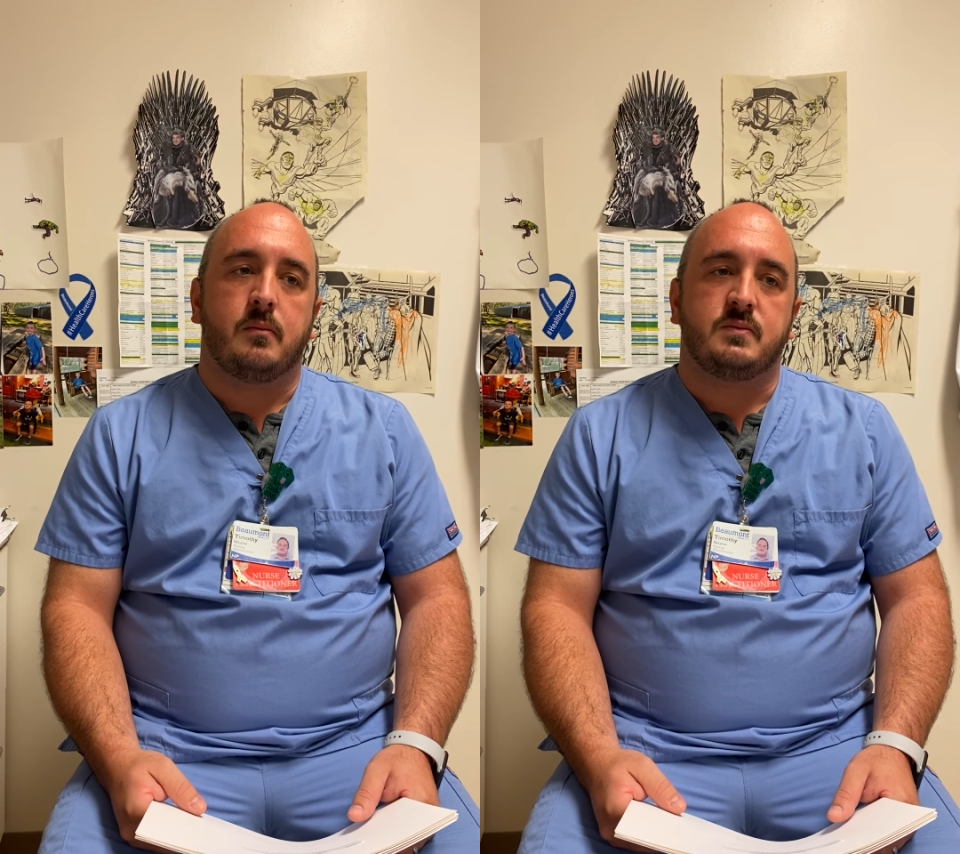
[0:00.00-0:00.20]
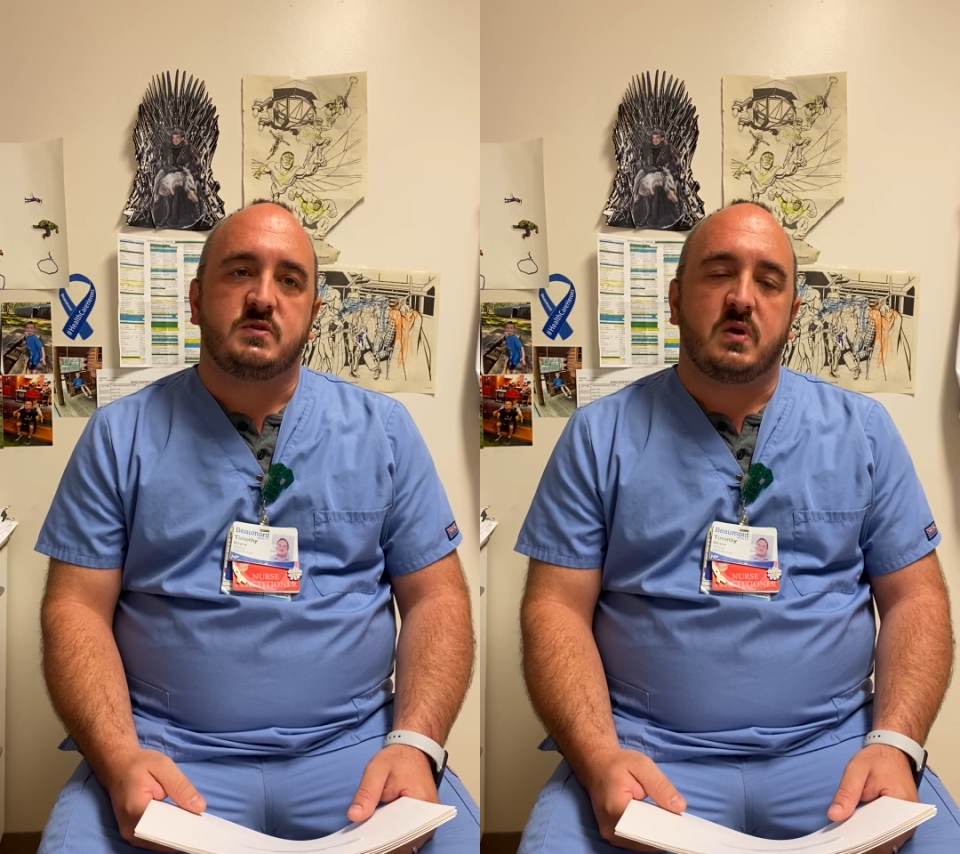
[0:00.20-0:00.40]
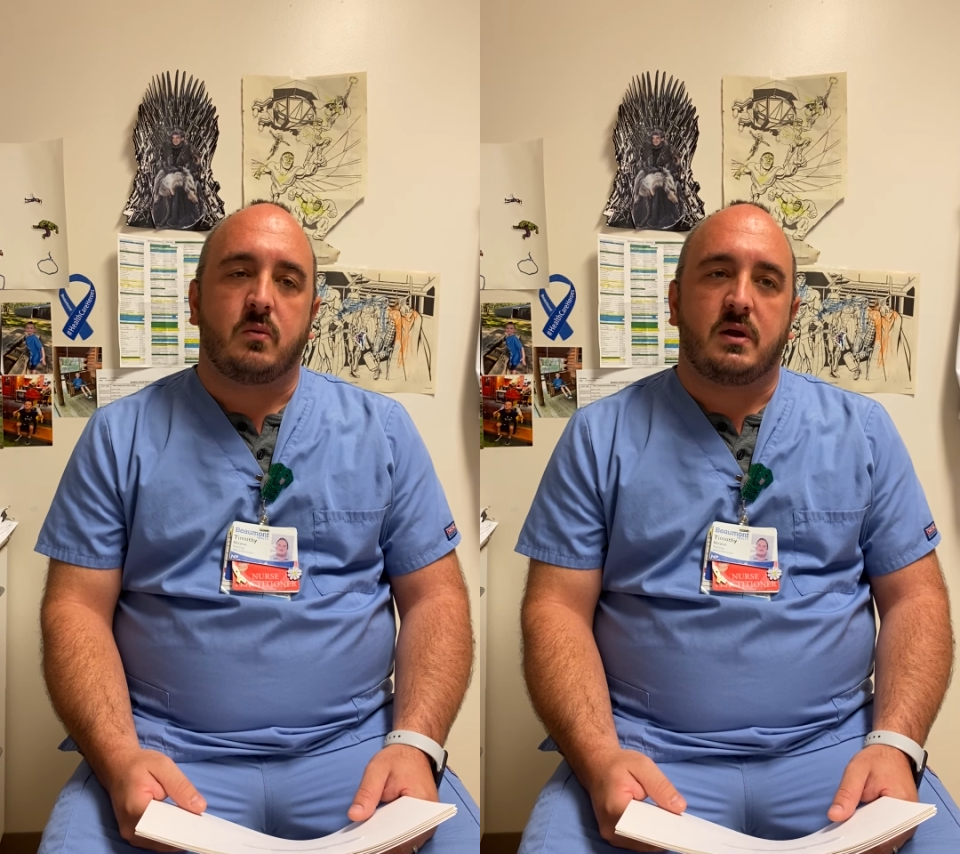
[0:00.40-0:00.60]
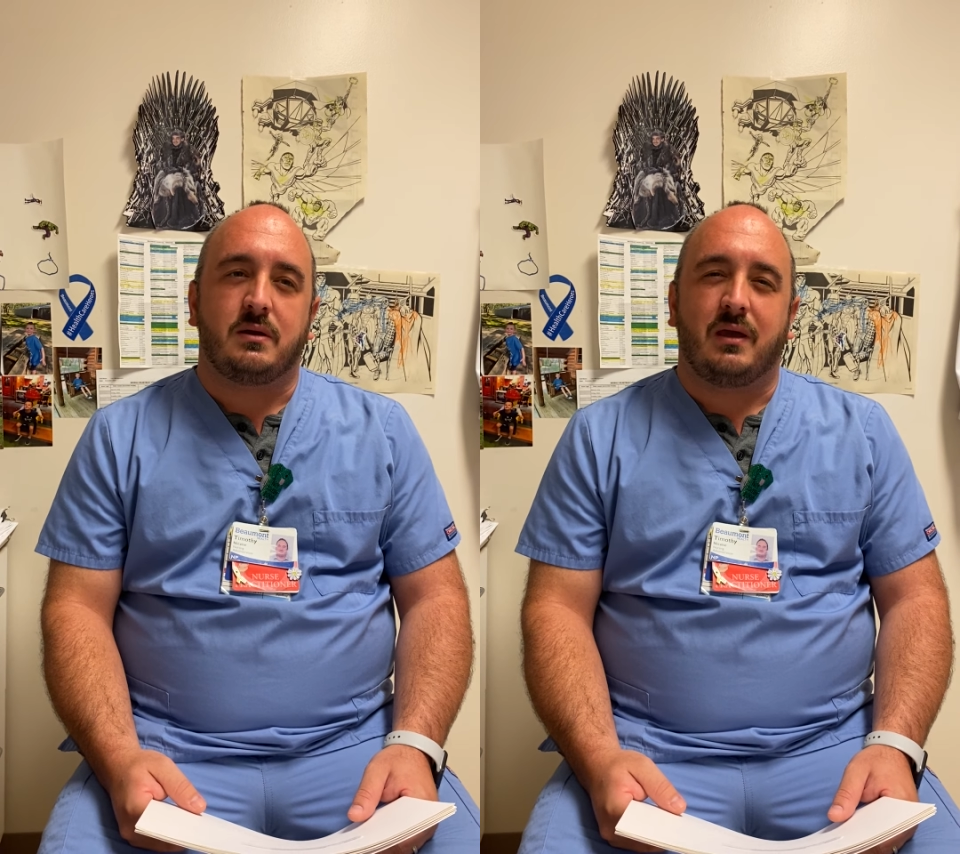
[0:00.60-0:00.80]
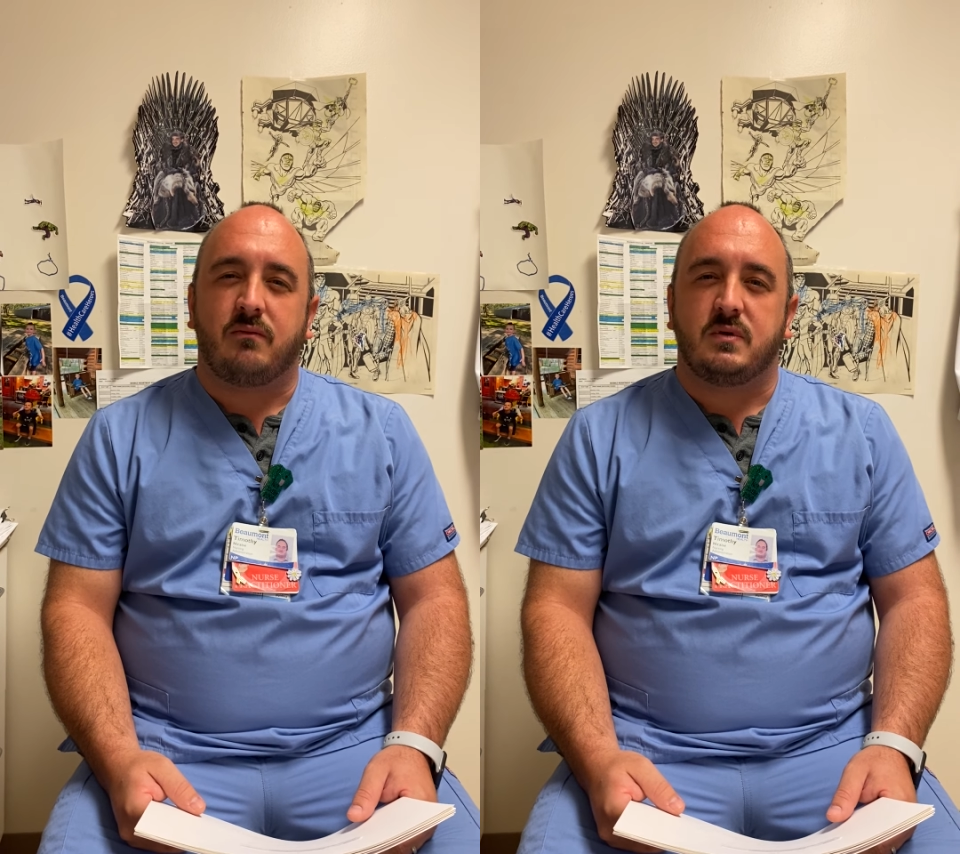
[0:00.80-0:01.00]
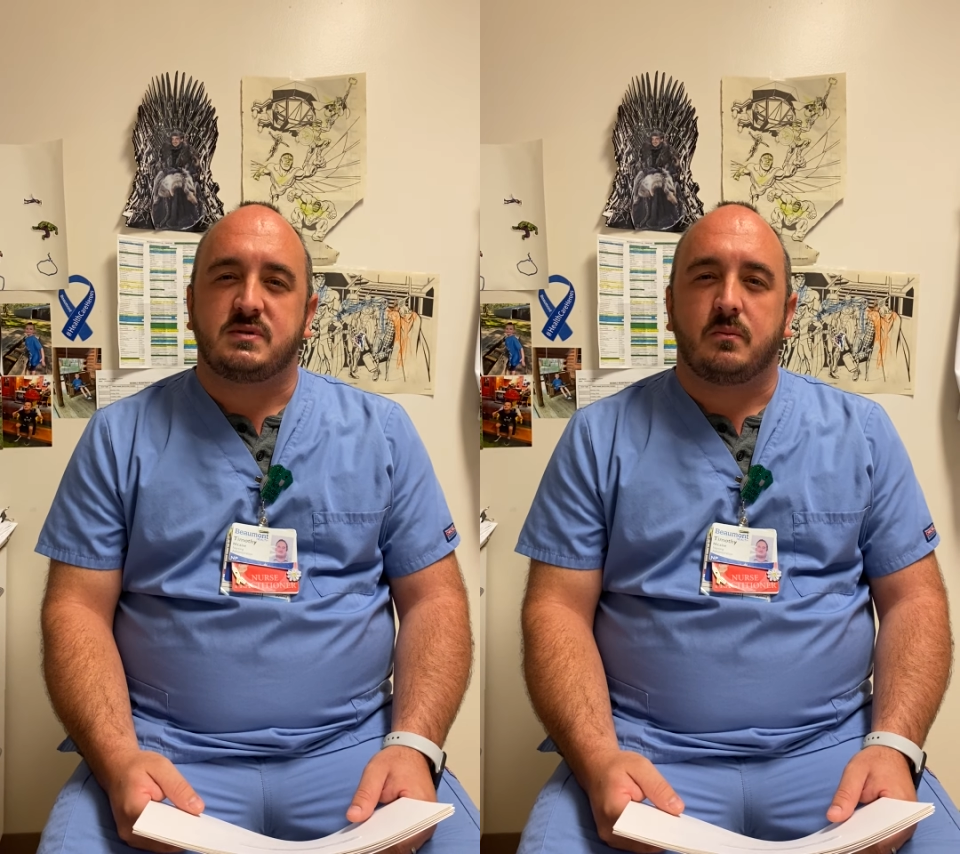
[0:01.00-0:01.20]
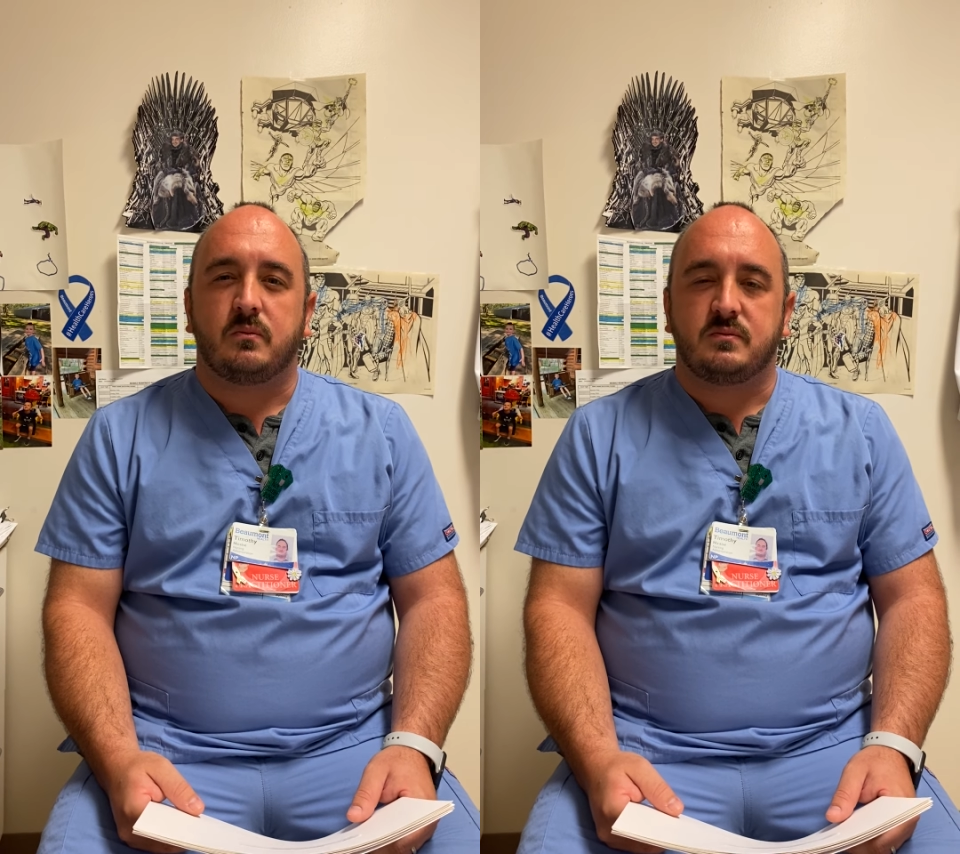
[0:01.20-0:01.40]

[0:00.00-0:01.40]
So I wanted to give you some